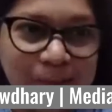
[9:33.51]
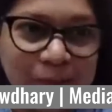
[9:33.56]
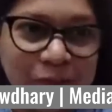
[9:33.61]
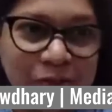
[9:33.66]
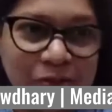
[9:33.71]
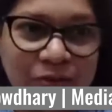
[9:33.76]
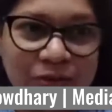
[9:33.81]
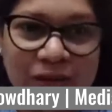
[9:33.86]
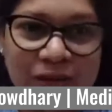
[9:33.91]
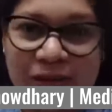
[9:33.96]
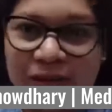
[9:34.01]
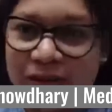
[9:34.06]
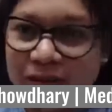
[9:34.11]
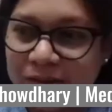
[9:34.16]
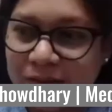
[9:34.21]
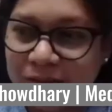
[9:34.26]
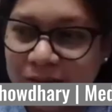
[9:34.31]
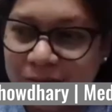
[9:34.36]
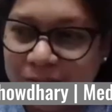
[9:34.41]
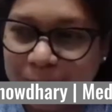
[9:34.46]
So that
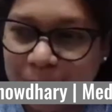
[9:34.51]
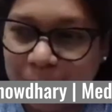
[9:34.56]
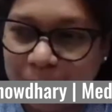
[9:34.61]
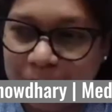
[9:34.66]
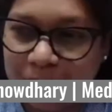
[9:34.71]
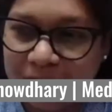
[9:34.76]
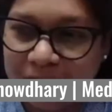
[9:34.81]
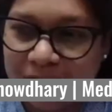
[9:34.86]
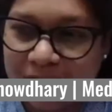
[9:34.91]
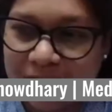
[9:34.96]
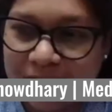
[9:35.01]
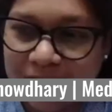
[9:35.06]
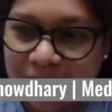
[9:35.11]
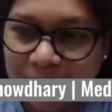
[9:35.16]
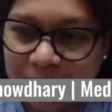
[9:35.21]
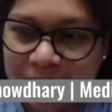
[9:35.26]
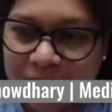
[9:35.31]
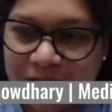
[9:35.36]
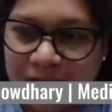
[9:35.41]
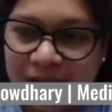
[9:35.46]
probably this
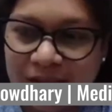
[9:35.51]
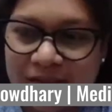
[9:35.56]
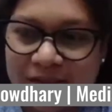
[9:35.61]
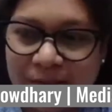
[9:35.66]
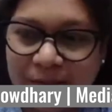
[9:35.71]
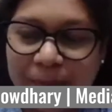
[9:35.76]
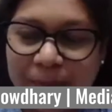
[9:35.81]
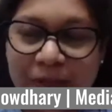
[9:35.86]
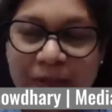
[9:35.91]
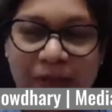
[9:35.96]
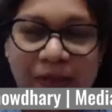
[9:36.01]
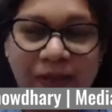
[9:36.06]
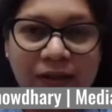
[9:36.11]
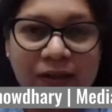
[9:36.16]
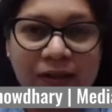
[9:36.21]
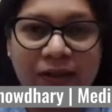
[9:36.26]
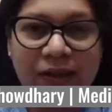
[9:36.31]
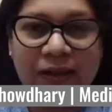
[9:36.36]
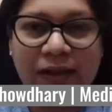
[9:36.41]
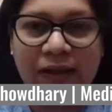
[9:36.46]
comes in as a PR
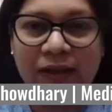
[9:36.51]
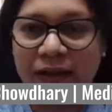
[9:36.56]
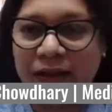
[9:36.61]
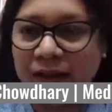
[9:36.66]
tech,